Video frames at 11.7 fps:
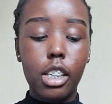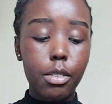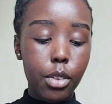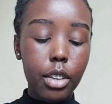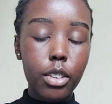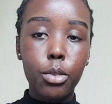
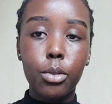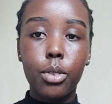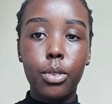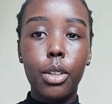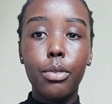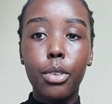
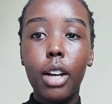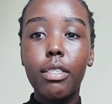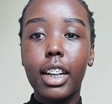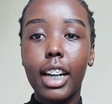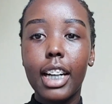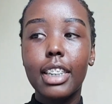If you have a
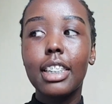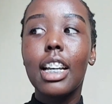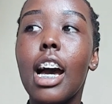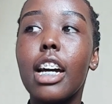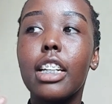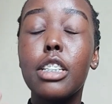cat,
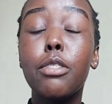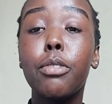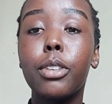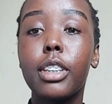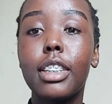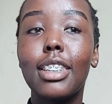read
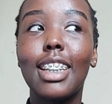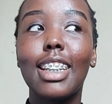for it